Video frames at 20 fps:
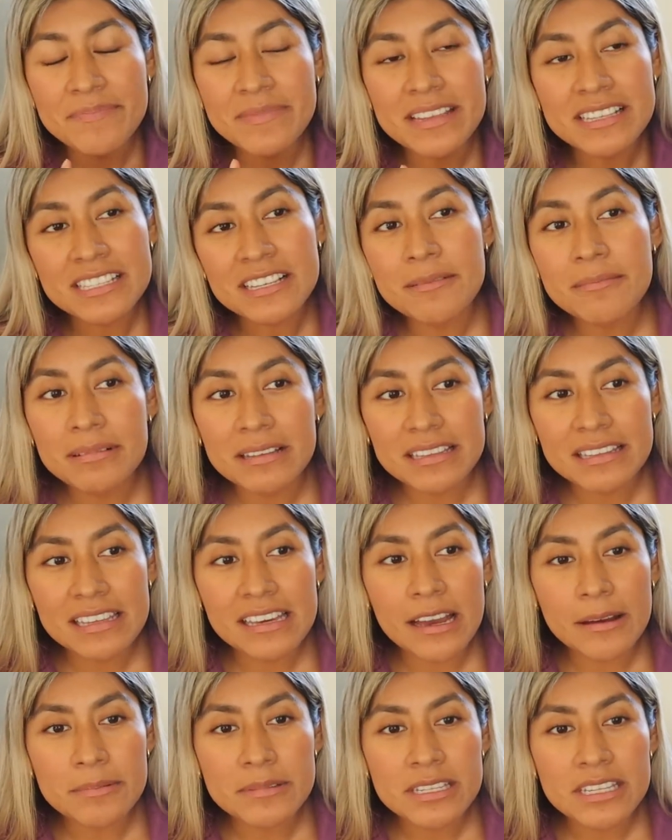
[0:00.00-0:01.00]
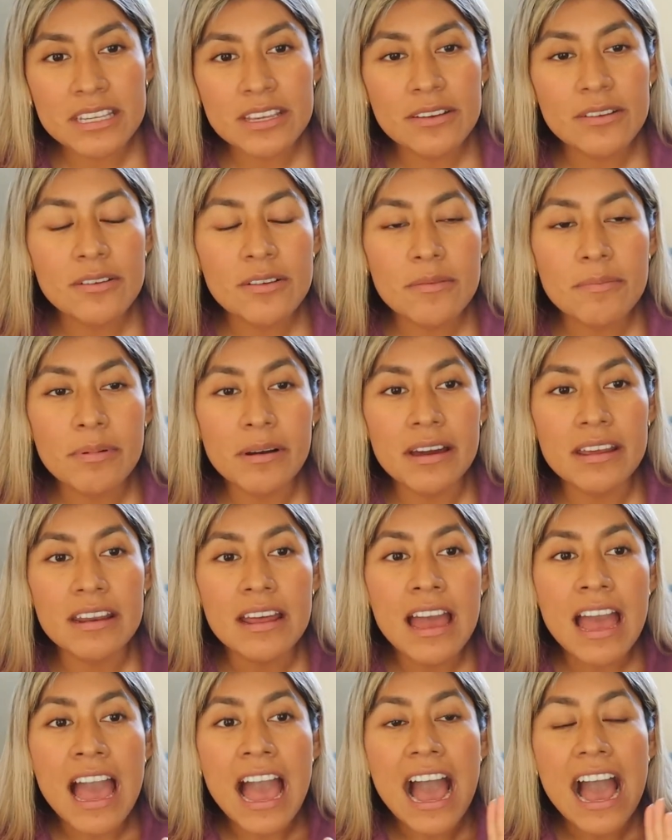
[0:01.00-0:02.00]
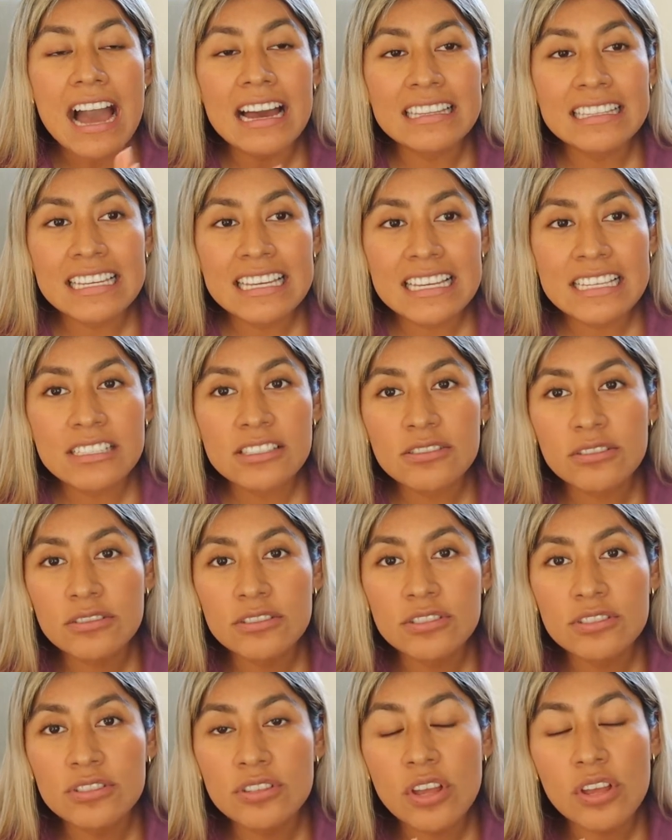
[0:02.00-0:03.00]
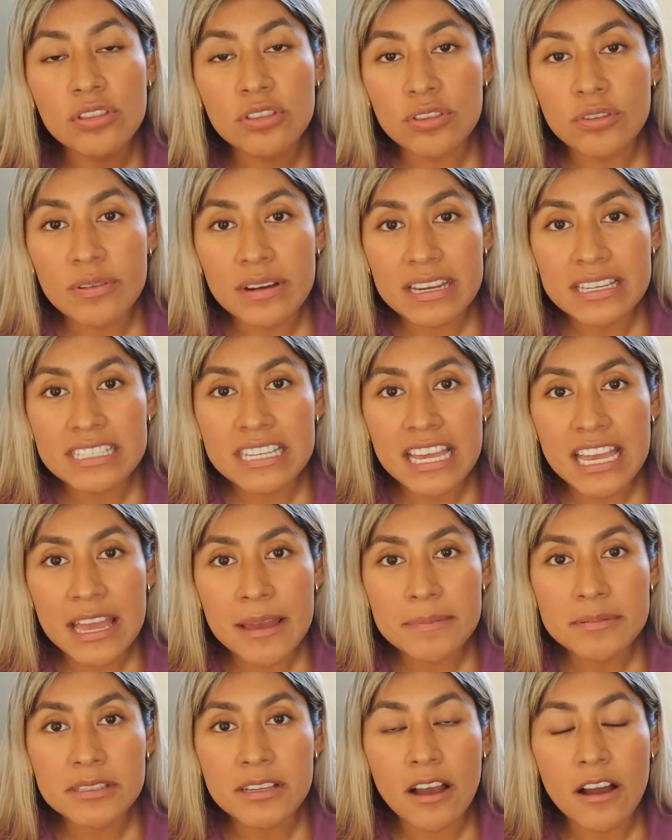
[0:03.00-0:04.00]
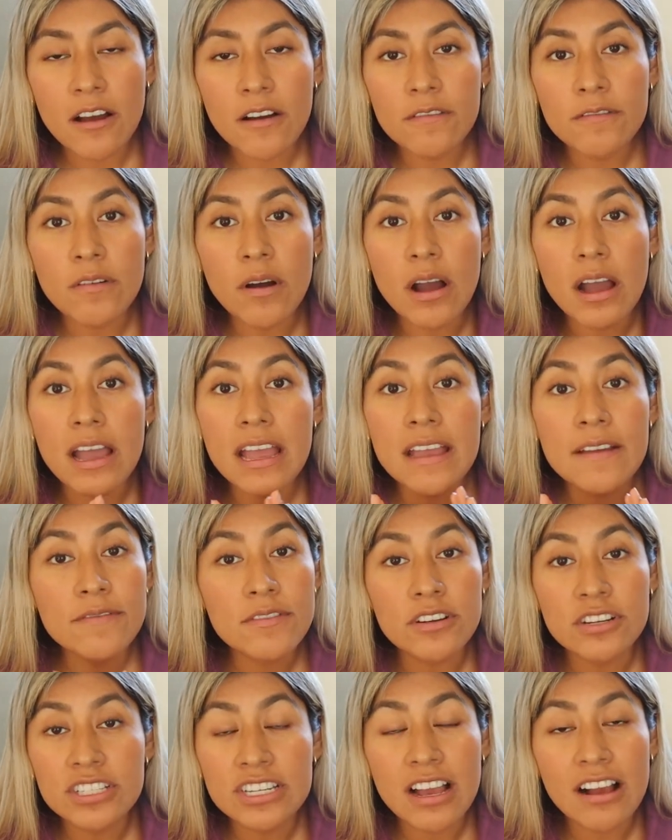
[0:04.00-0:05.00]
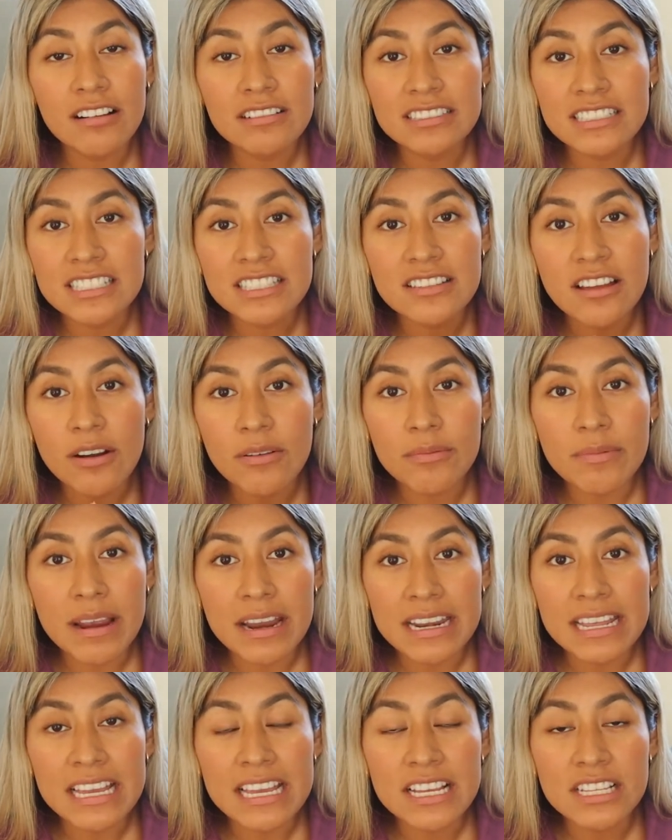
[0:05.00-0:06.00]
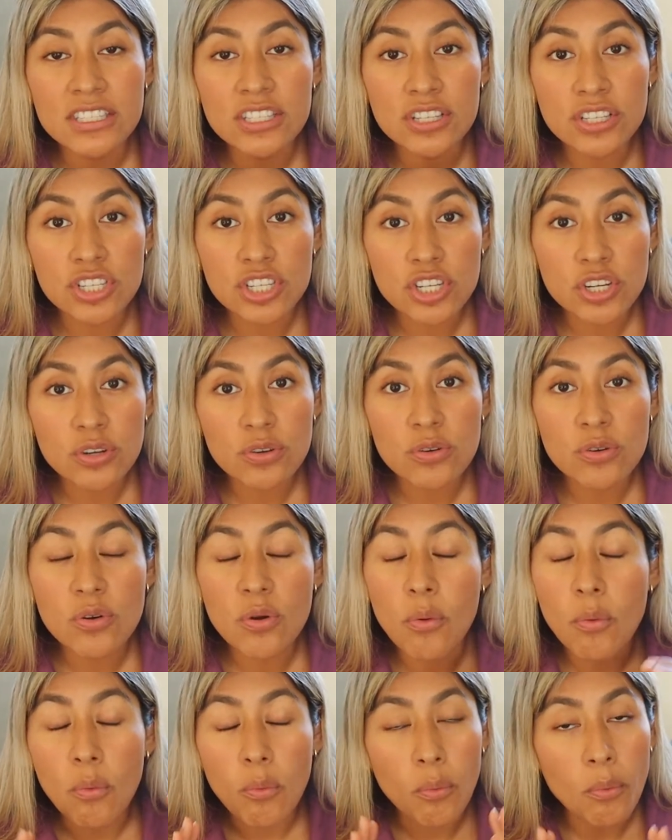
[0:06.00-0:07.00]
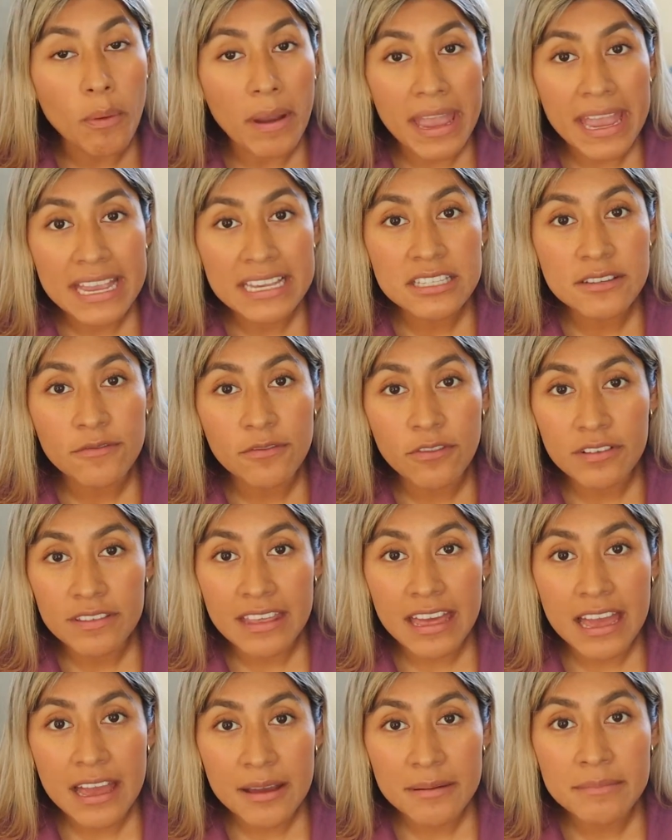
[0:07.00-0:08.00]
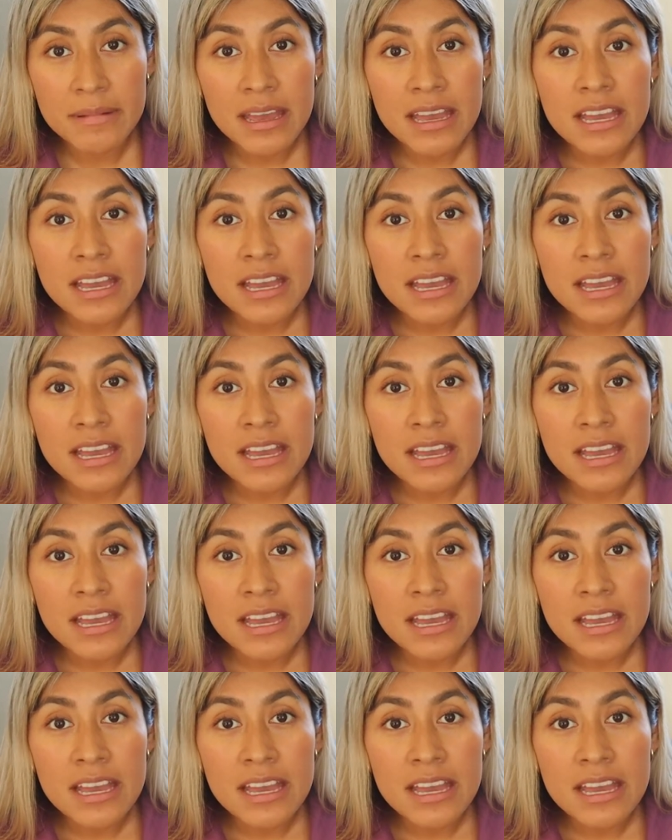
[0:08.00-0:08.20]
It's completely up to you, but at least those 3 tips of if your child is not ready to chew, wait for them